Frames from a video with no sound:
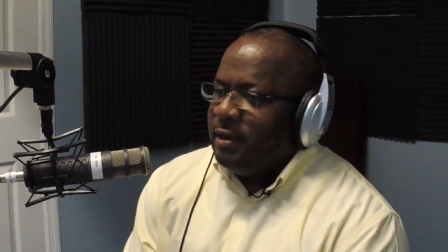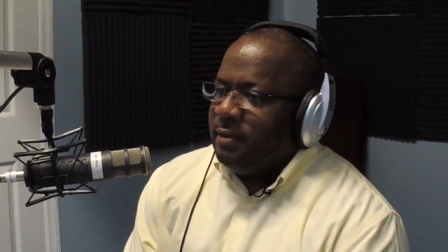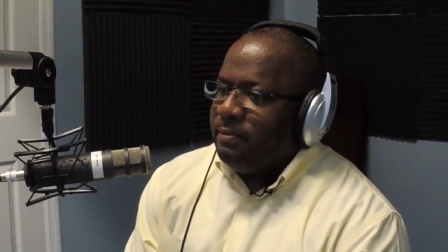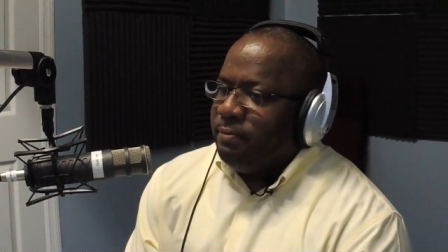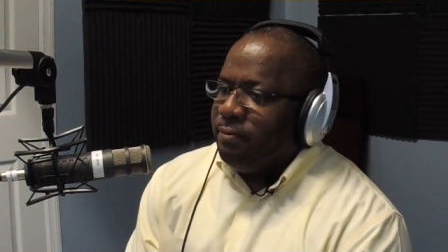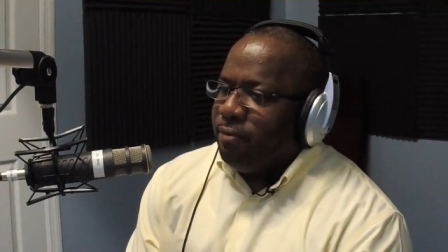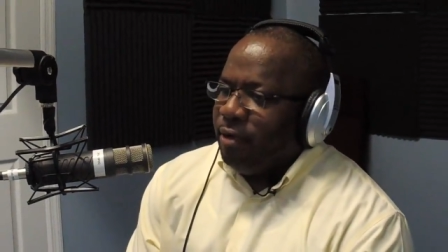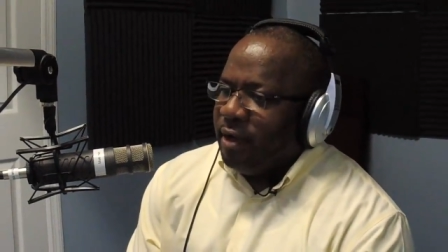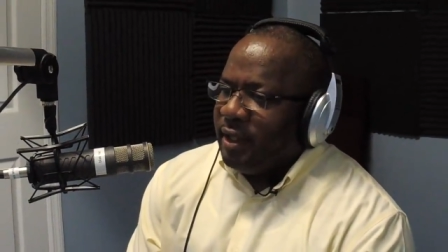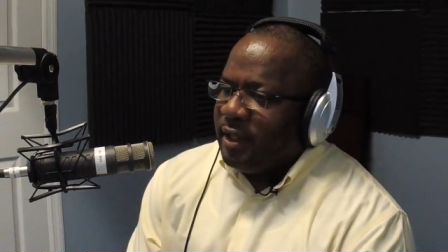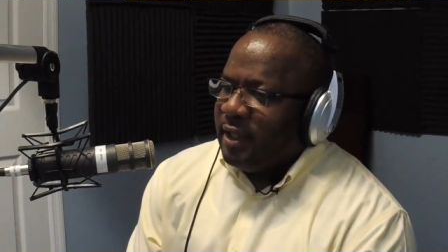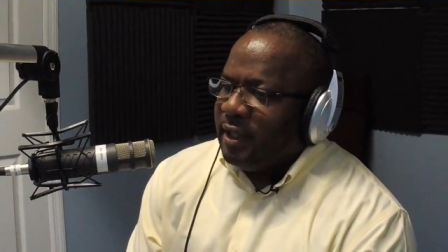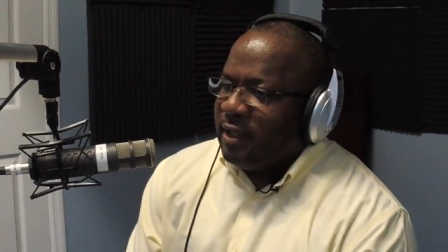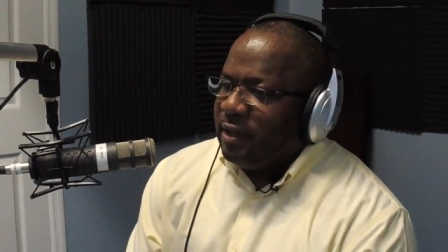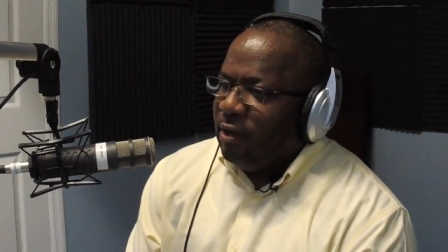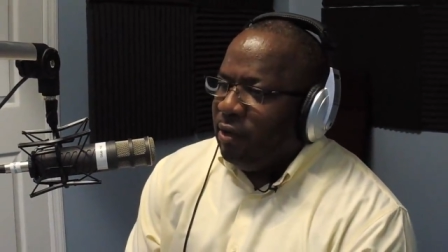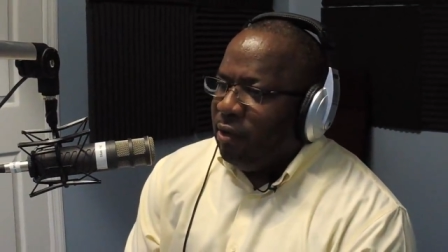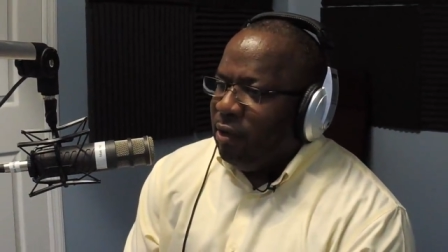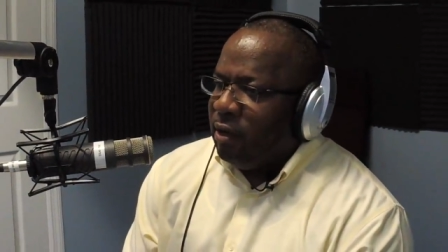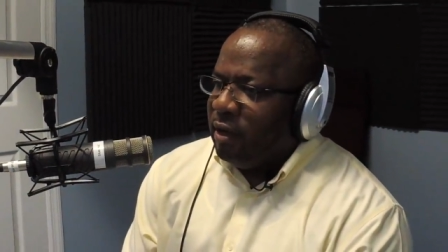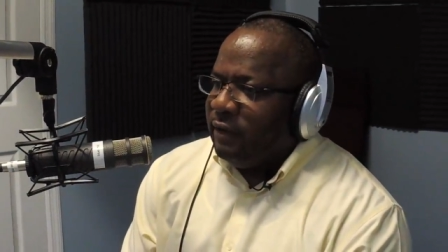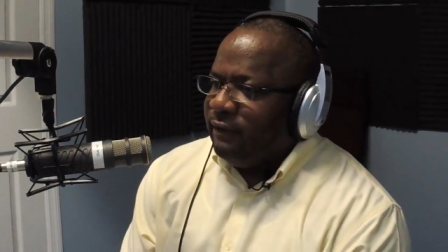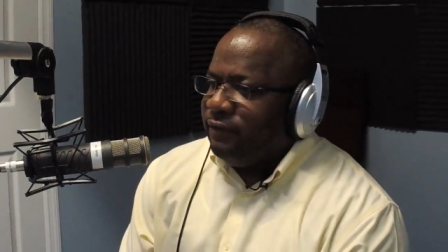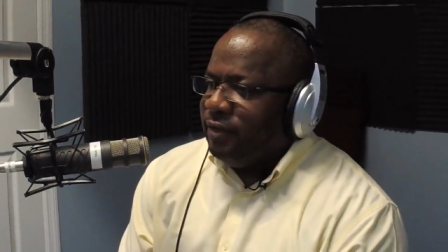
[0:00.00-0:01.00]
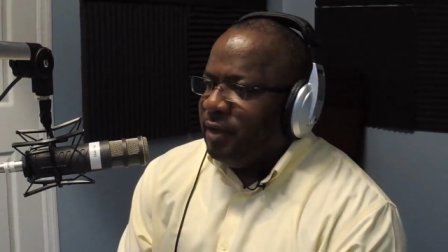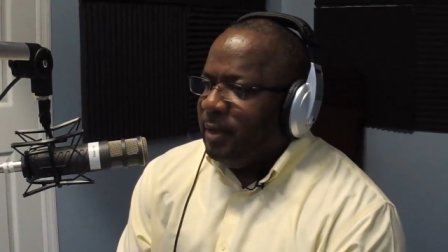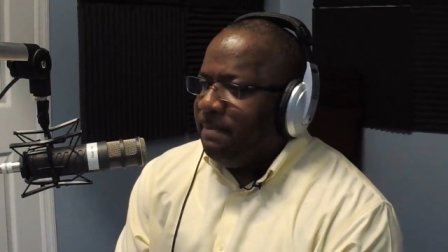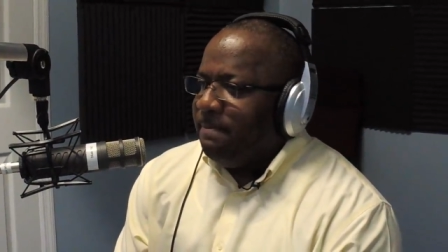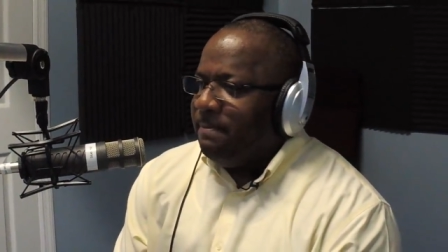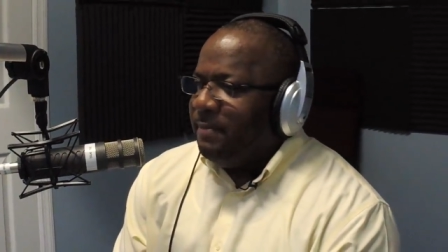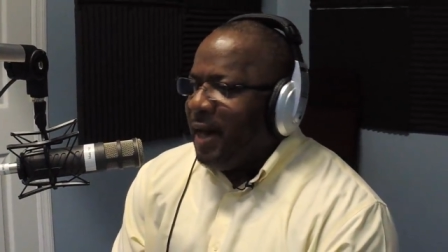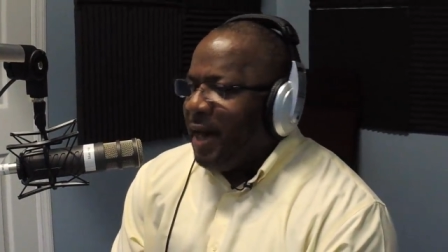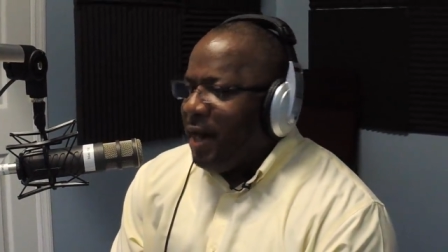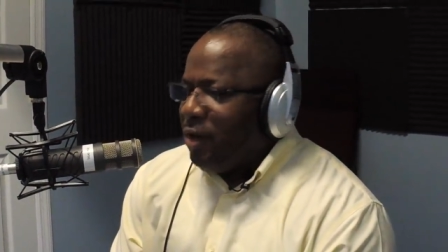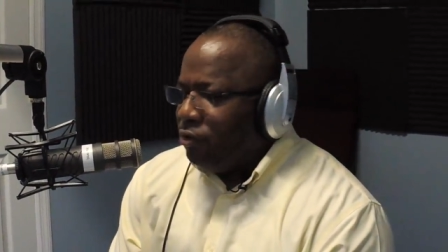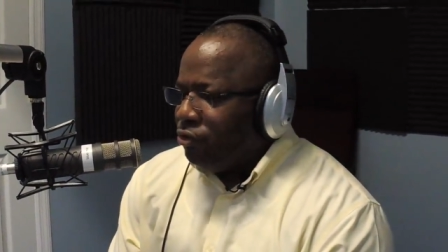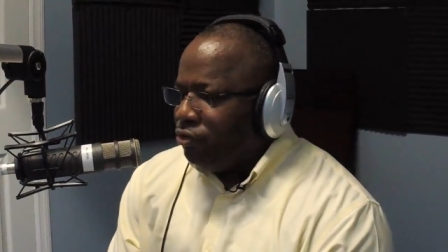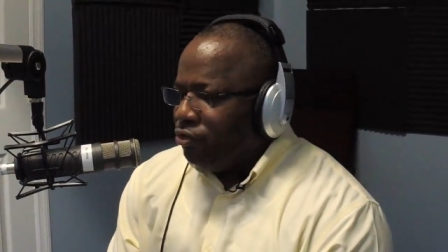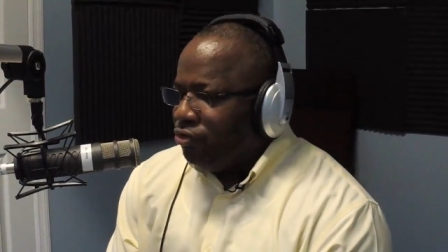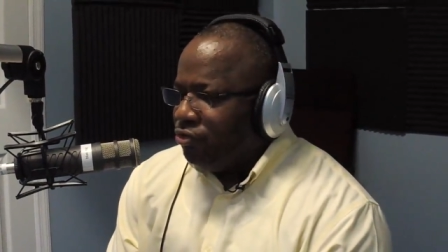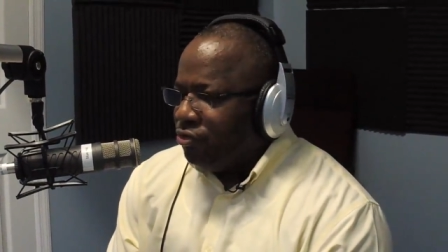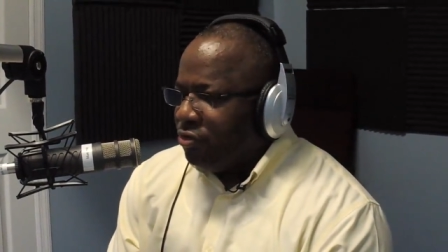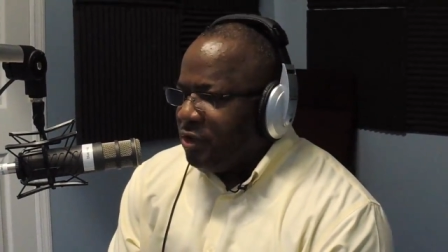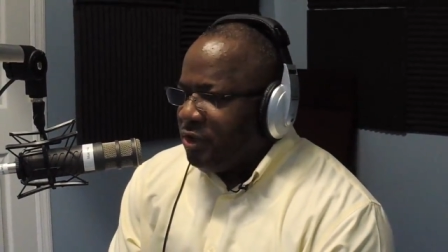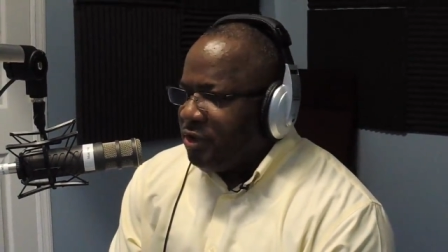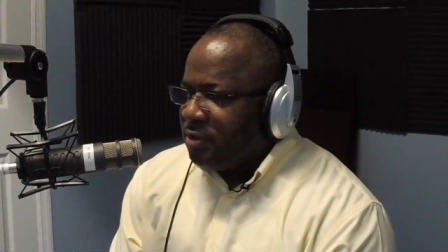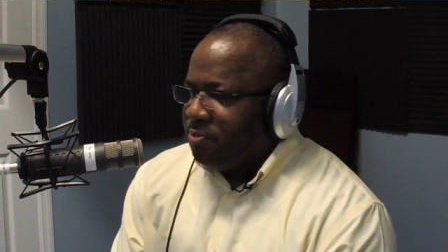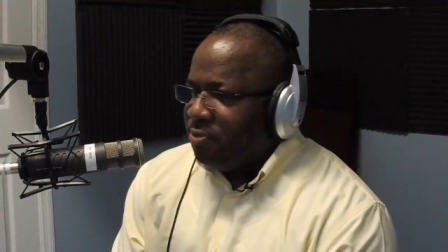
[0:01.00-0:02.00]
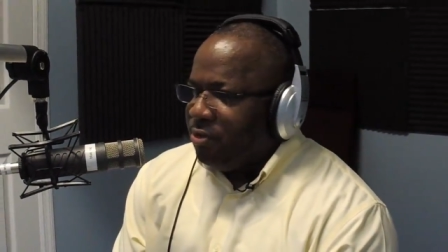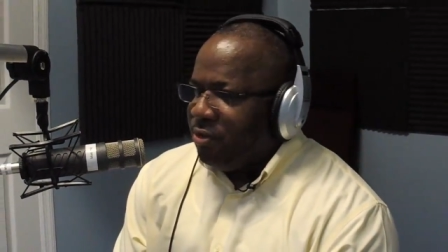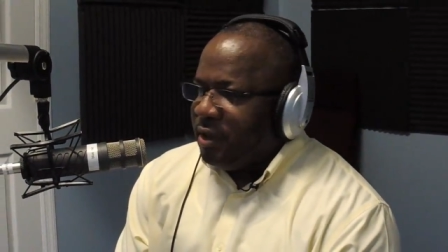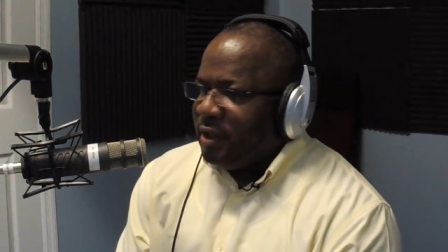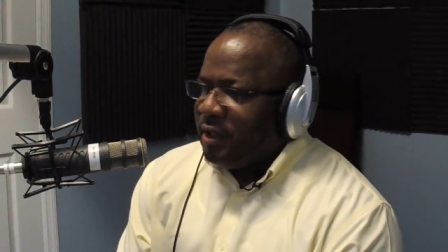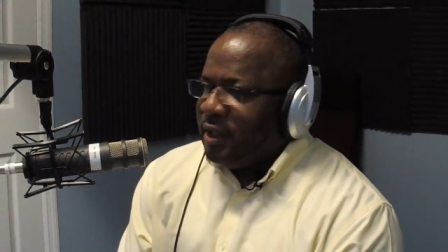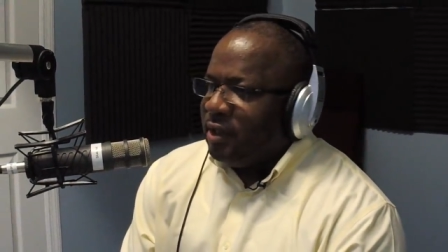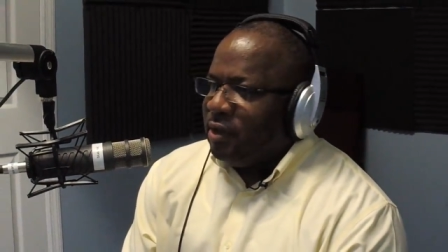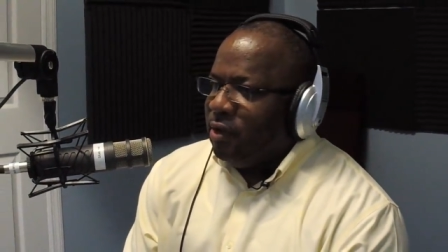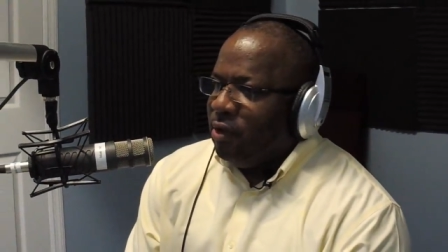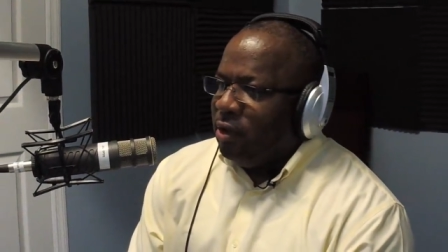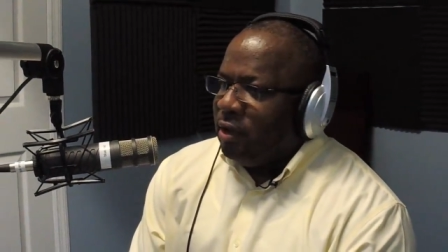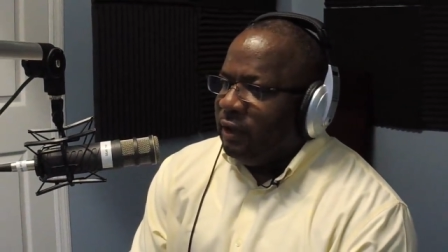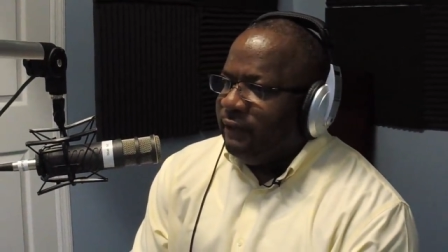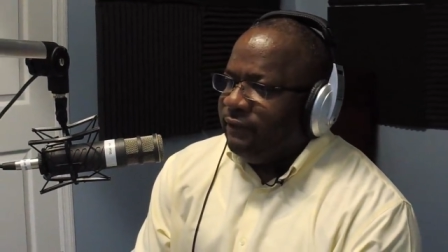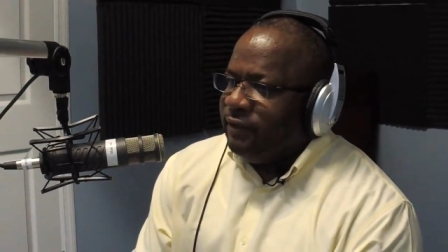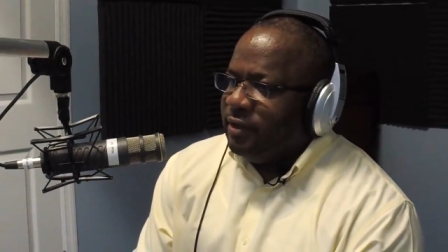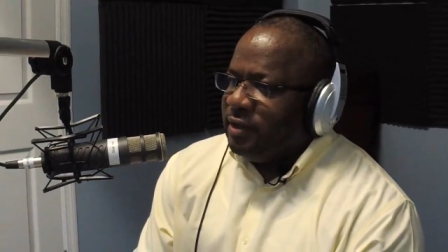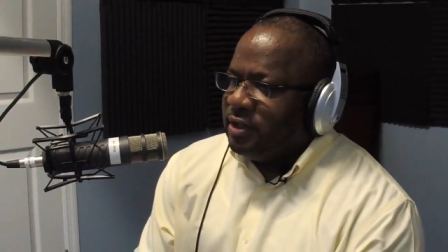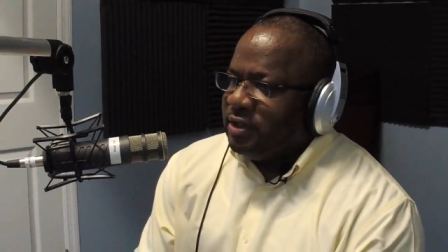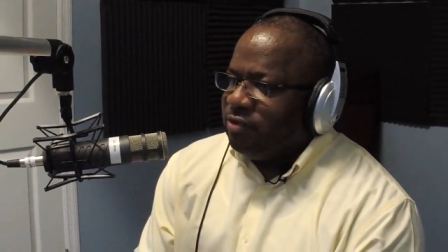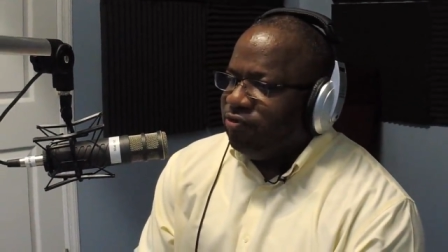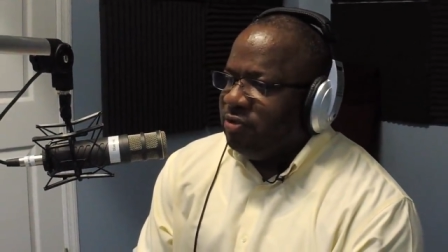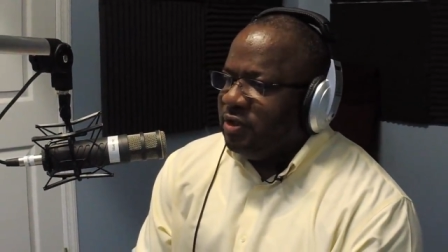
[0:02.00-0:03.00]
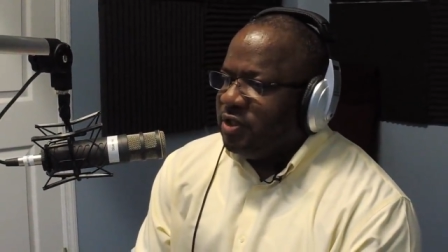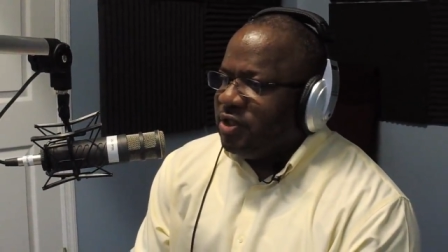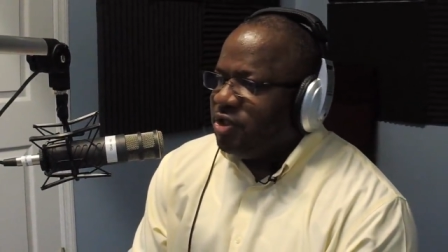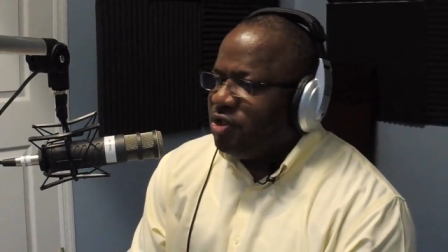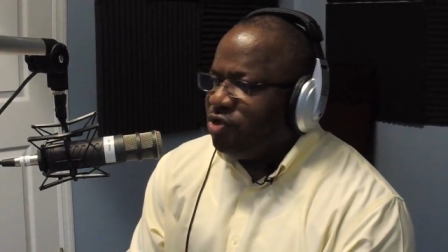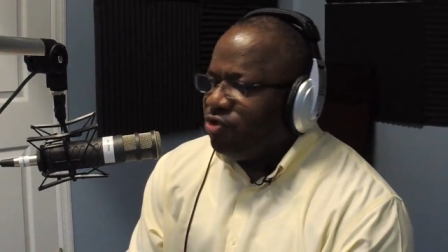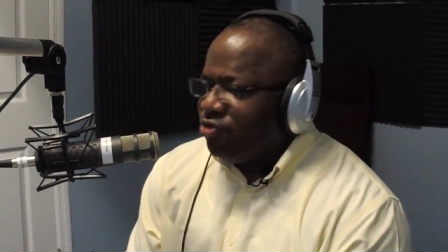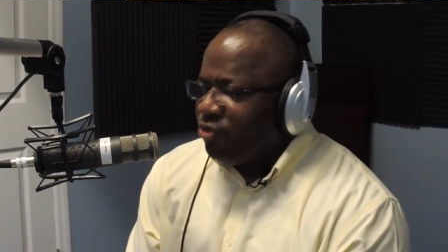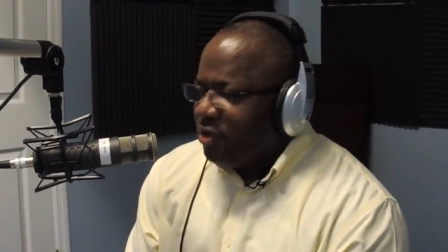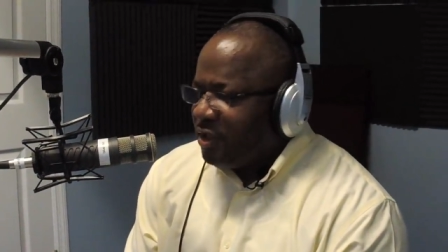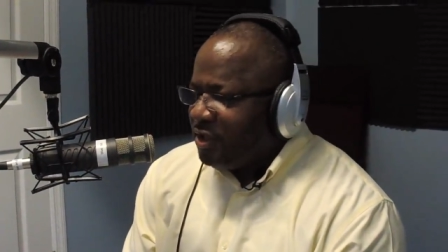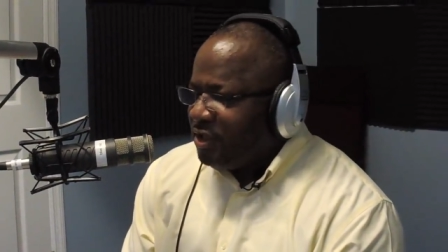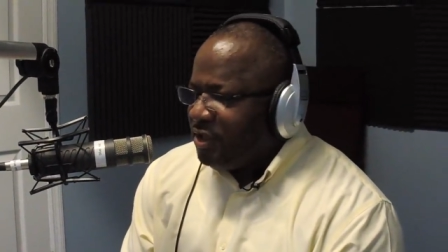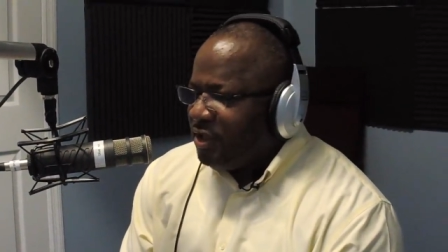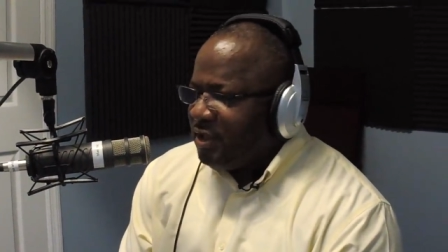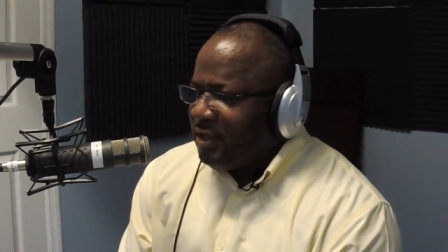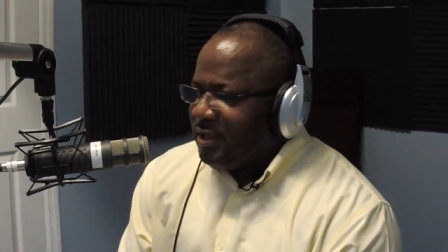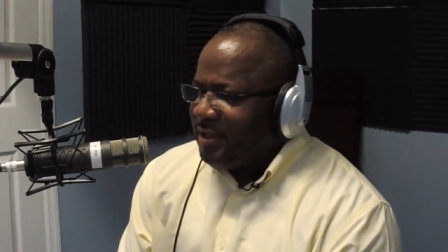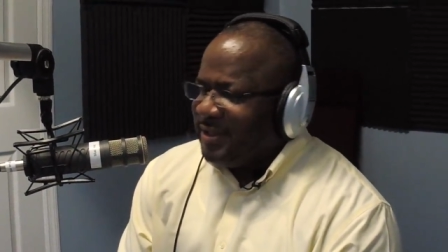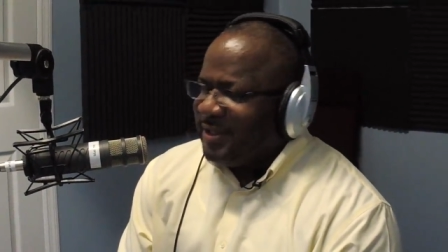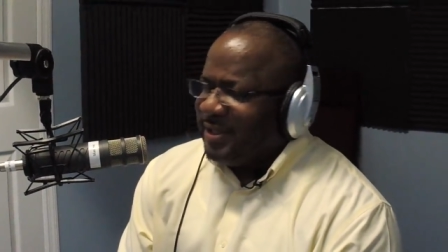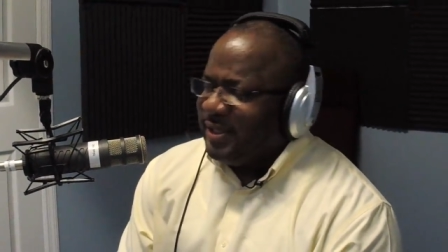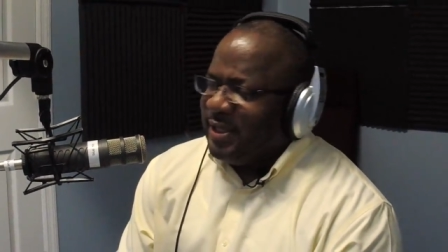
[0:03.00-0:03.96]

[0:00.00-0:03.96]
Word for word: breaking all of the boundaries, breaking all of the restrictions,